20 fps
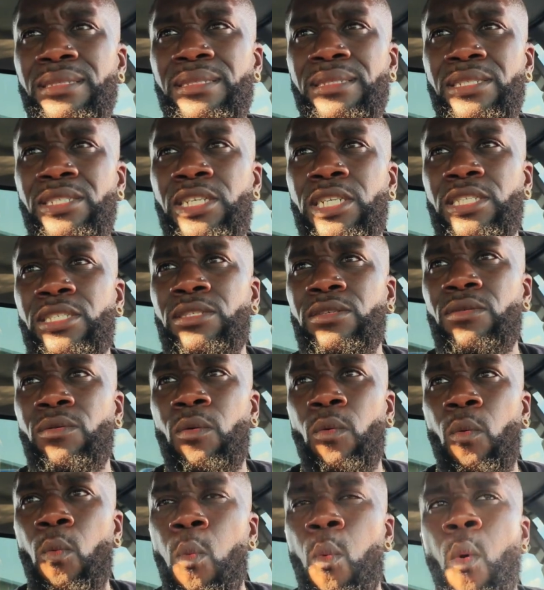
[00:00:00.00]
just
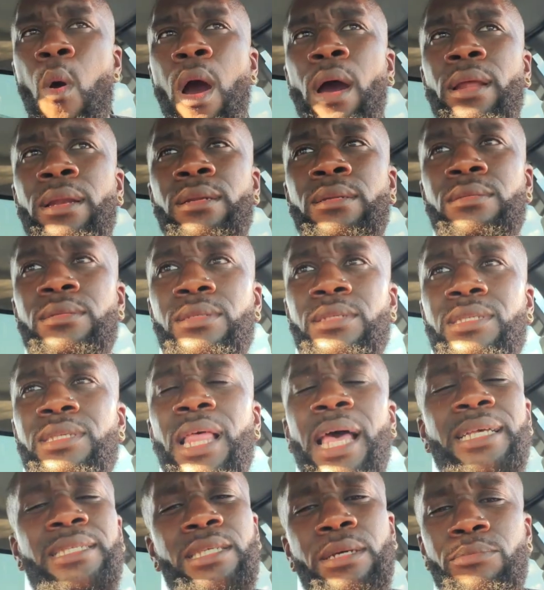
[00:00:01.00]
one
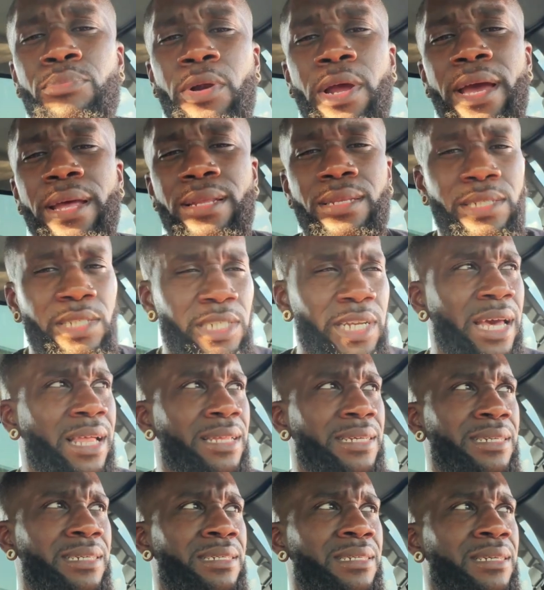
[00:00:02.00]
slice of bread and
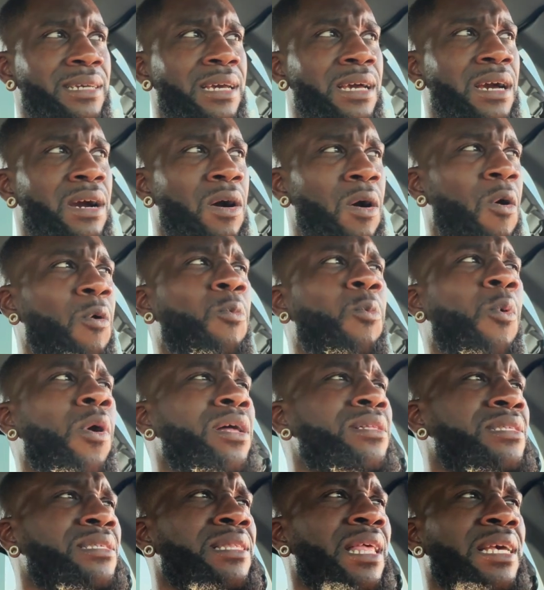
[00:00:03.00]
jelly, or
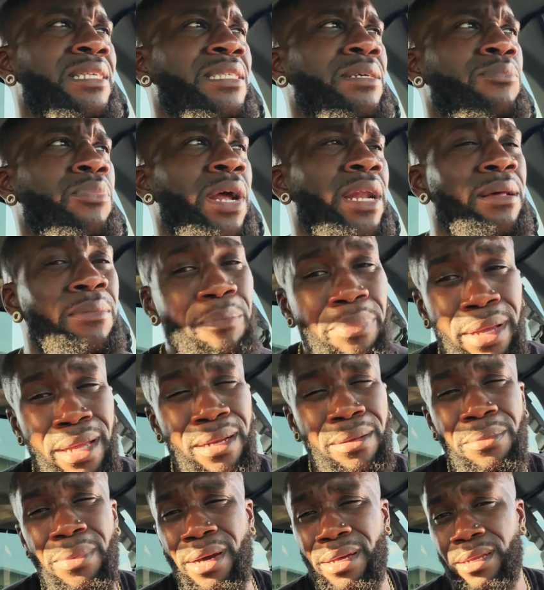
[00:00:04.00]
one slice of bread and
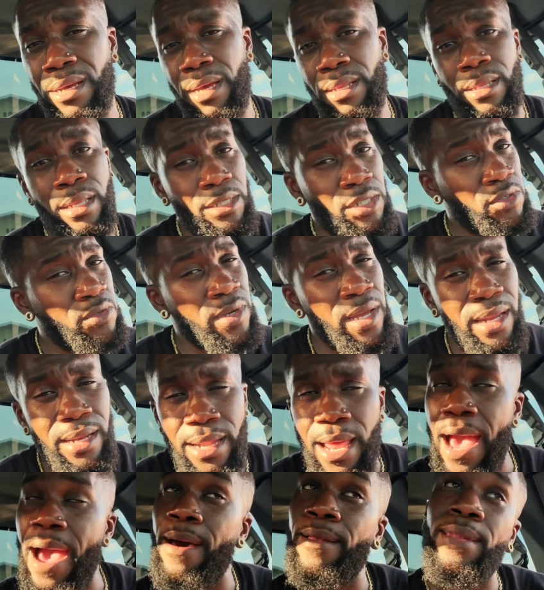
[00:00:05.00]
peanut butter, unless you get
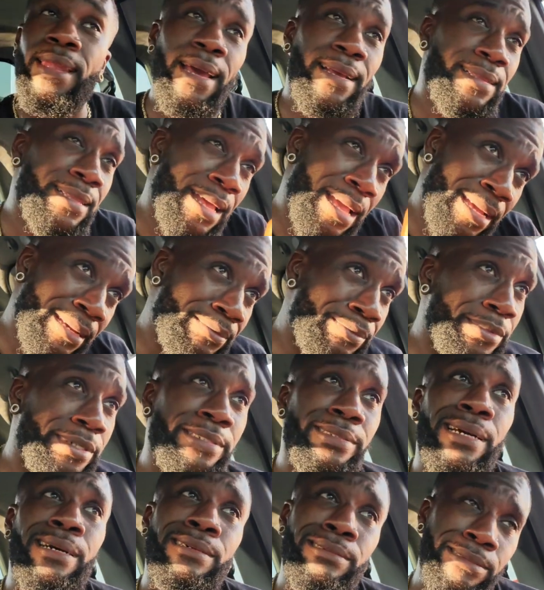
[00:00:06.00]
down like that. I mean,
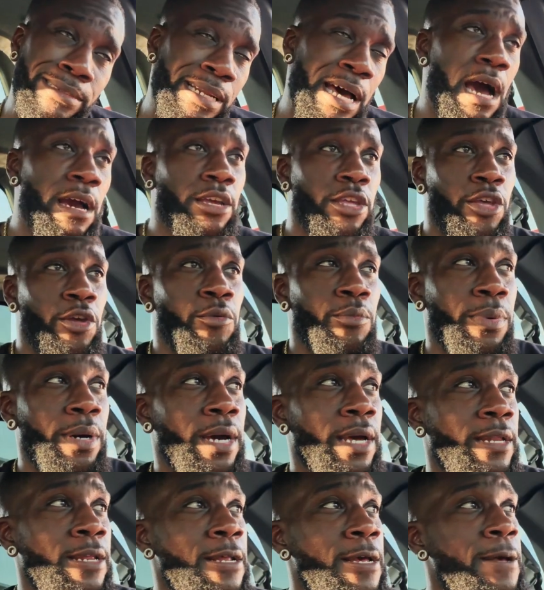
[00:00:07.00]
I don't knock you,
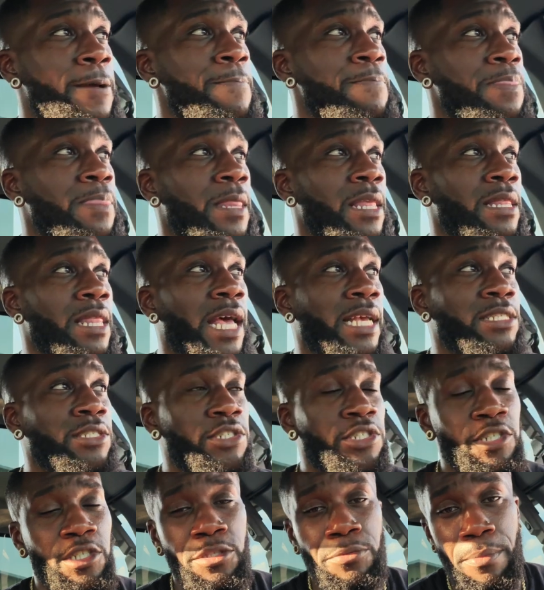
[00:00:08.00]
but that's
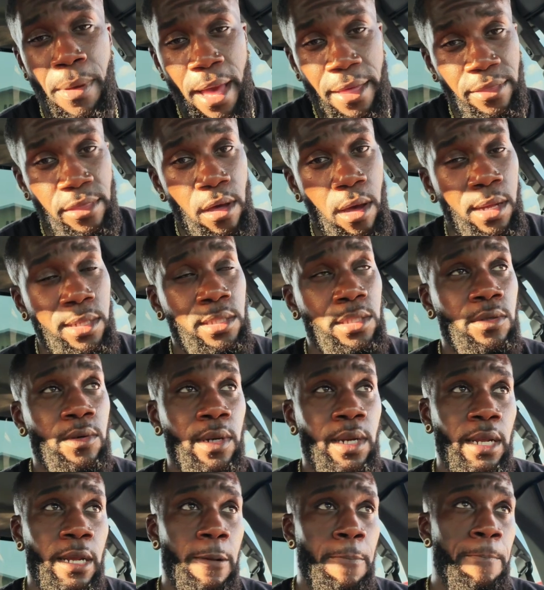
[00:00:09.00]
just my thoughts on
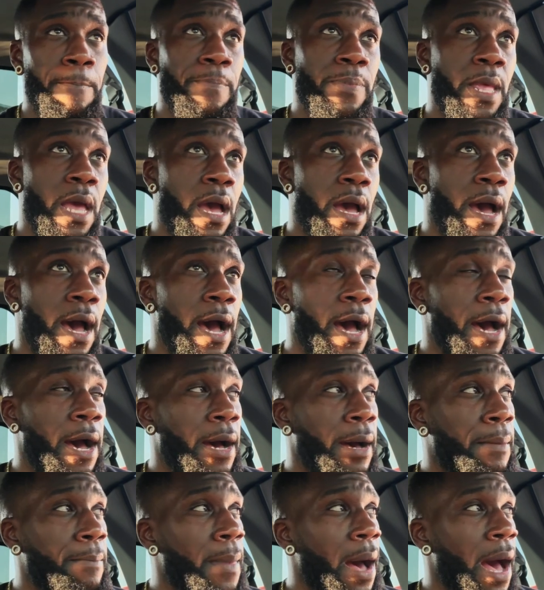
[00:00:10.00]
it.
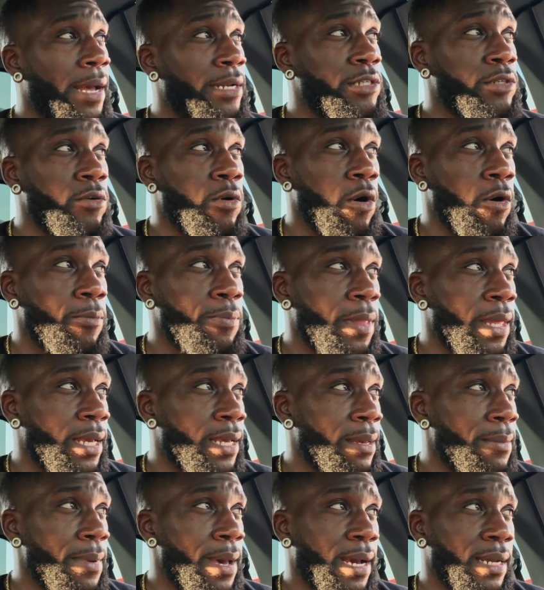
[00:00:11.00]
Um, I do hope they
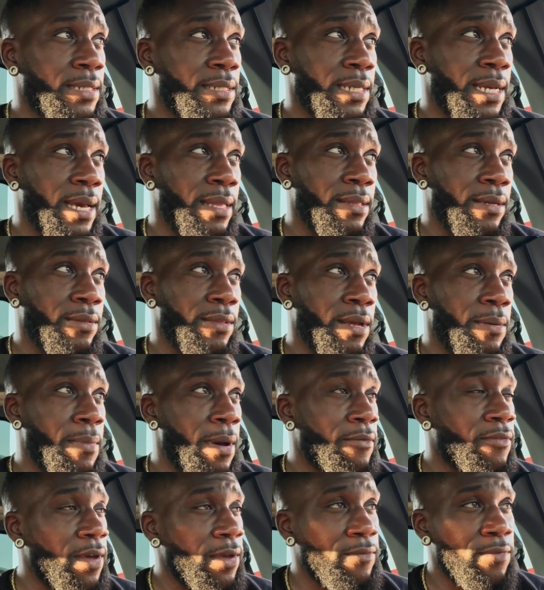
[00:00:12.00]
get back together. They're my
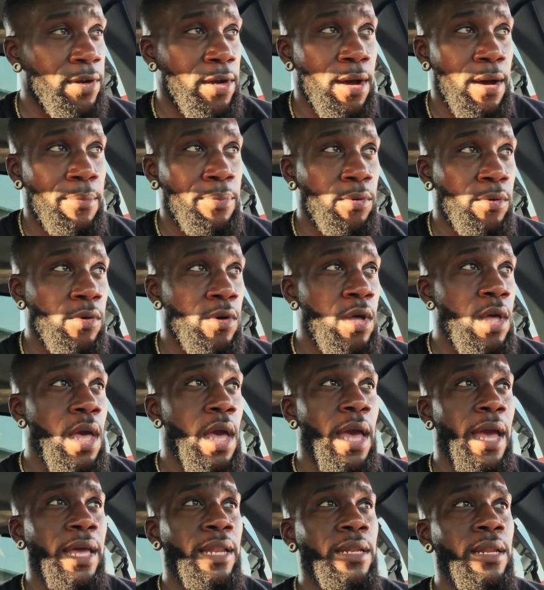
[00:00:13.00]
favorite couple.
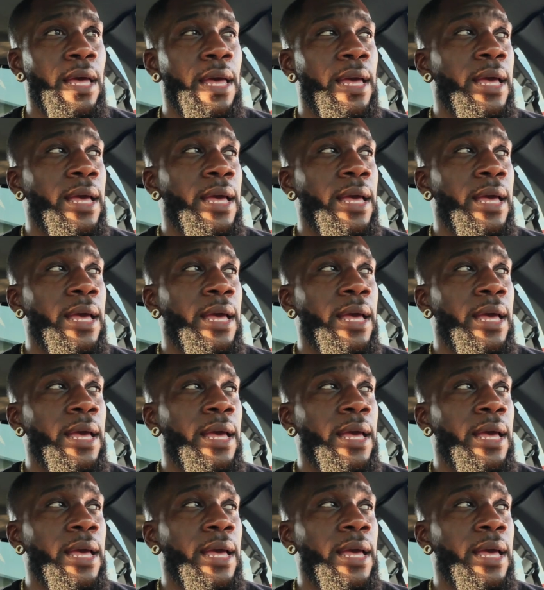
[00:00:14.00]
And